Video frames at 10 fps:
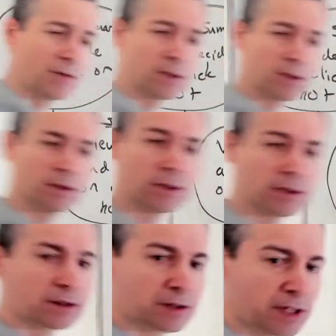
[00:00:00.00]
it to
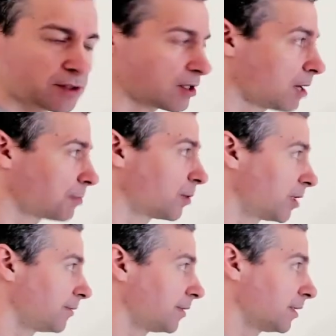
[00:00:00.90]
their desktop,
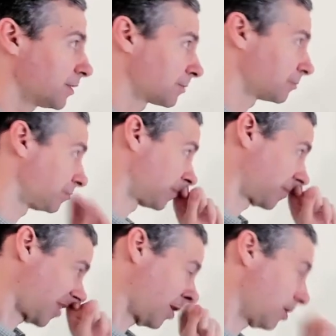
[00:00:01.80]
whatever it is.
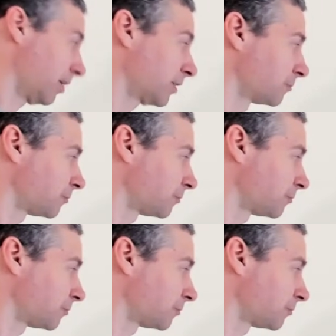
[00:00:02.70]
All right.